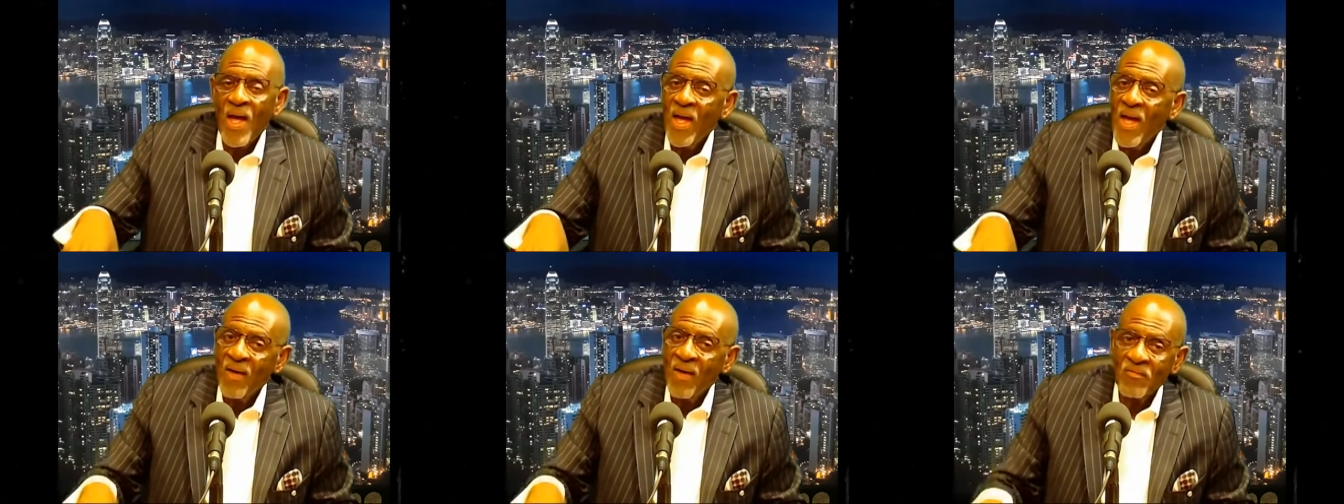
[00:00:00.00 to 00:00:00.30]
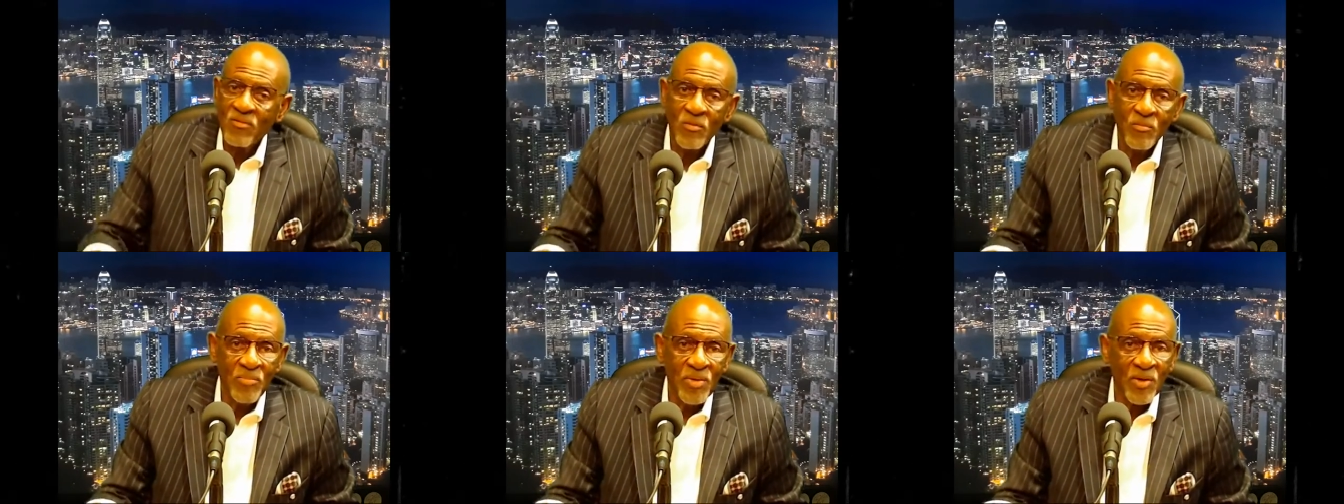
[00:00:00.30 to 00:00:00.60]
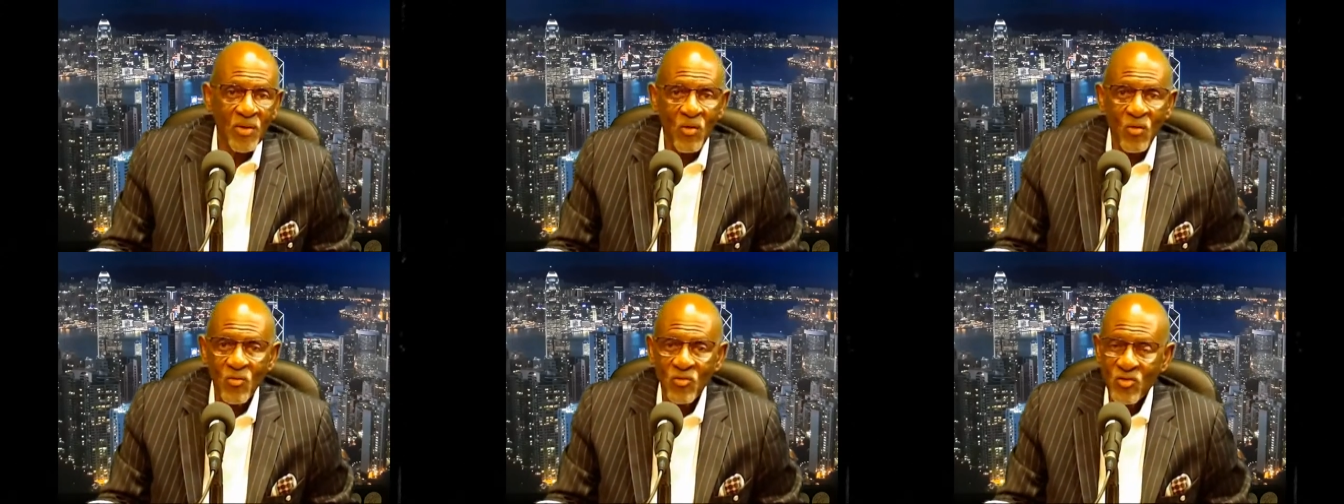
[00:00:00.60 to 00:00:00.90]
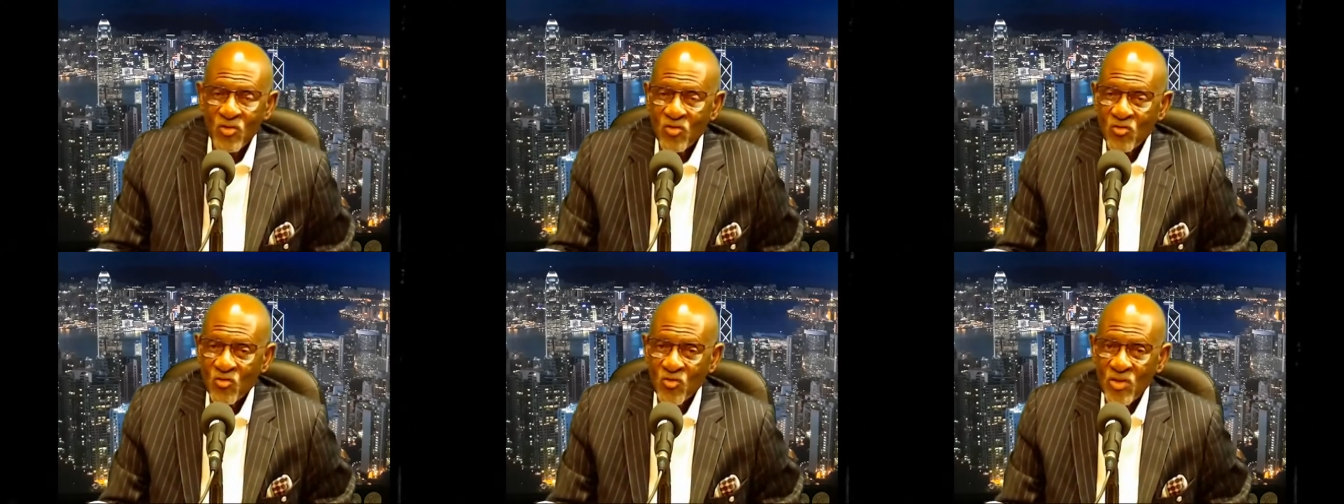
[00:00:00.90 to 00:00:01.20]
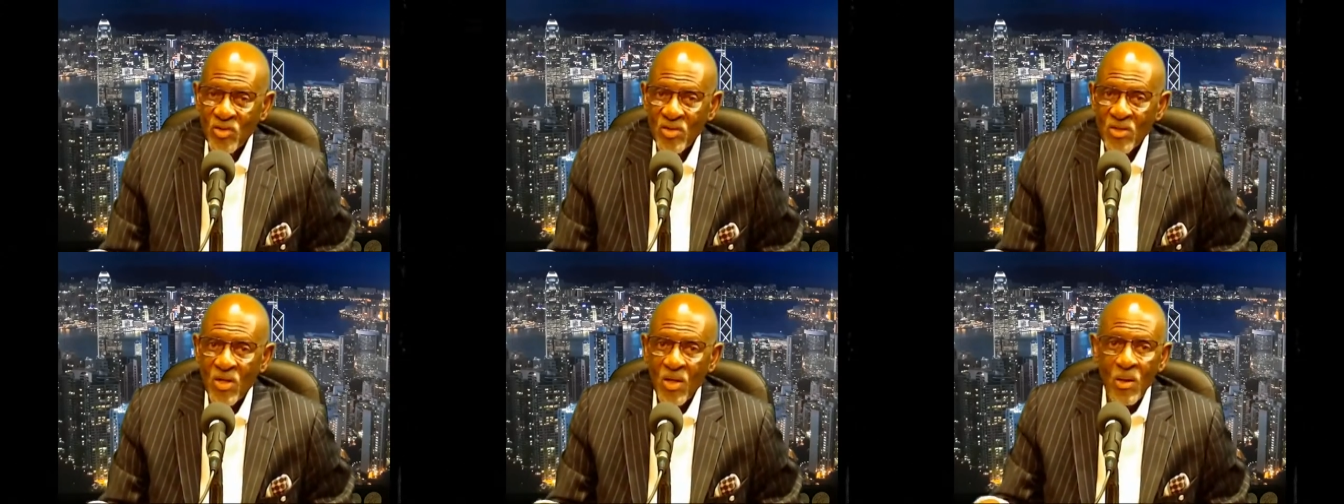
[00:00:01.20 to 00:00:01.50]
after been on the
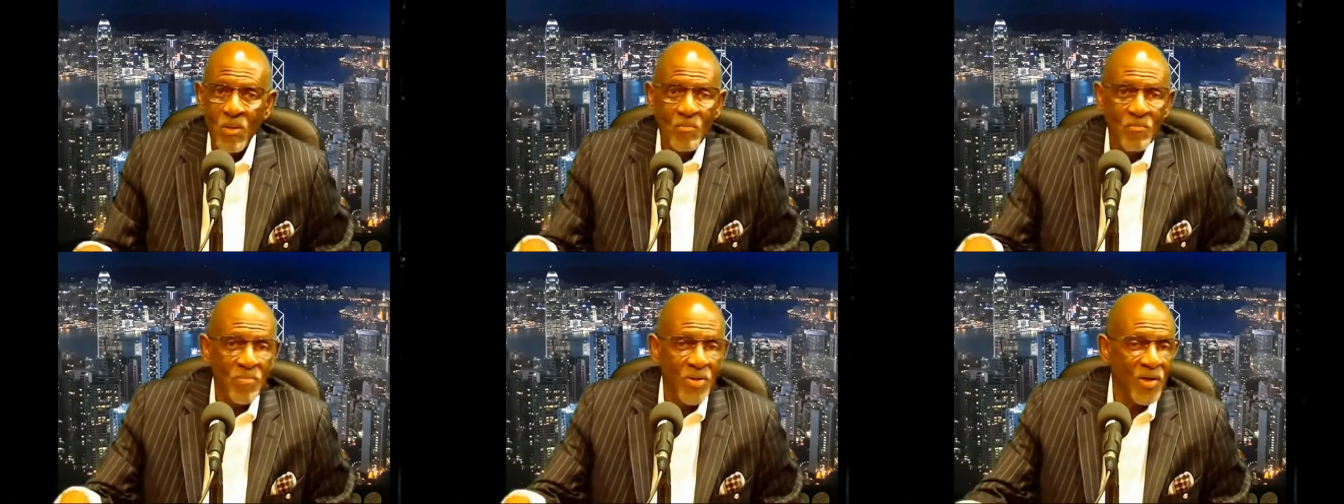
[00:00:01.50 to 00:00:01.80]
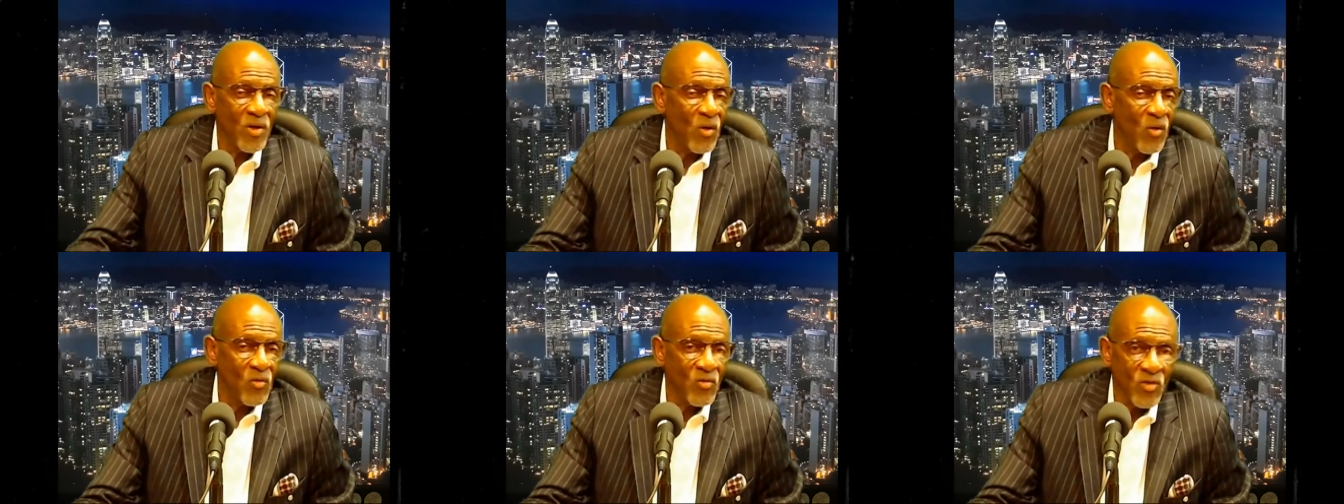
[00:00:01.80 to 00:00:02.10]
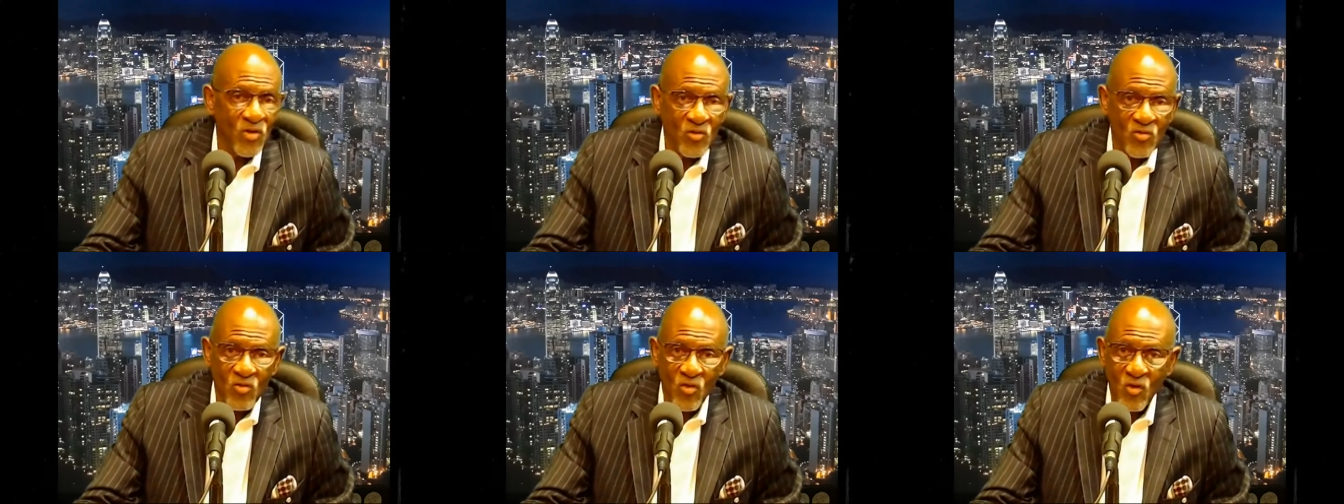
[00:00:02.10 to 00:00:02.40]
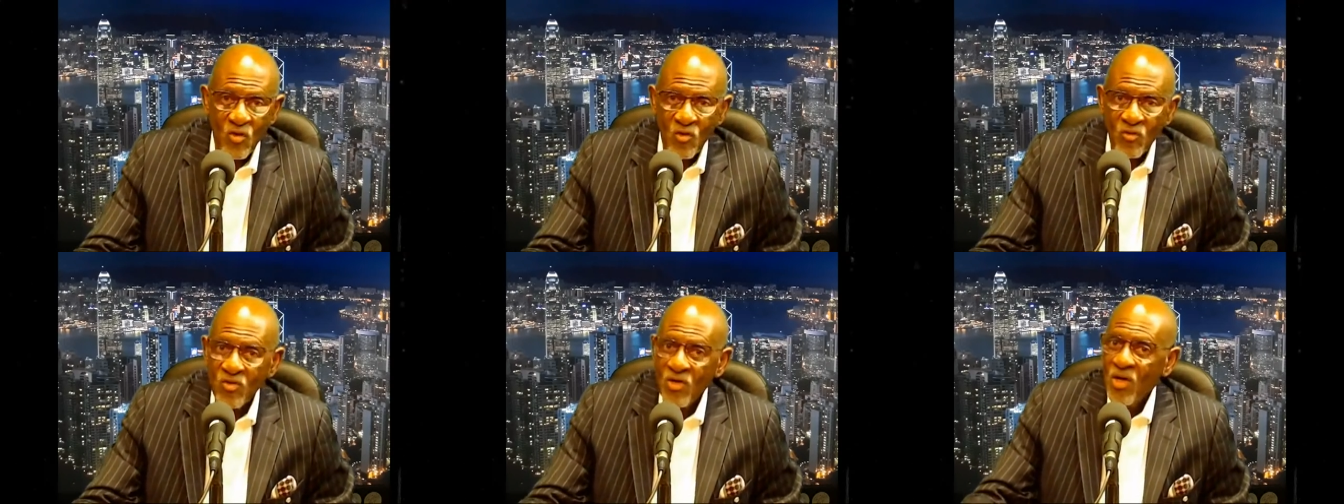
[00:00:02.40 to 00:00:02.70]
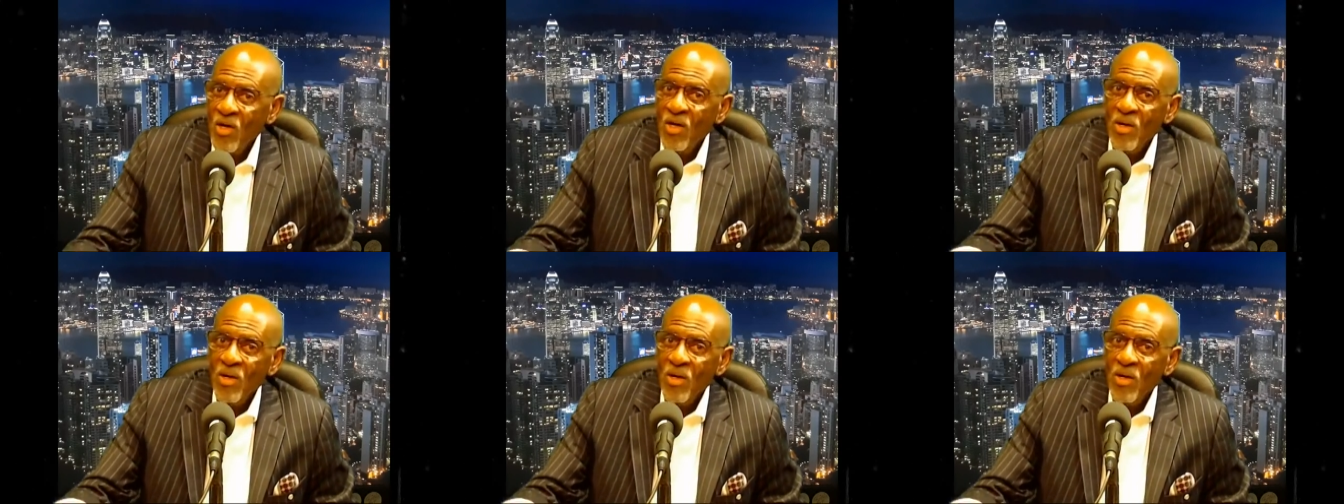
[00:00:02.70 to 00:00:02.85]
street, been on the drugs,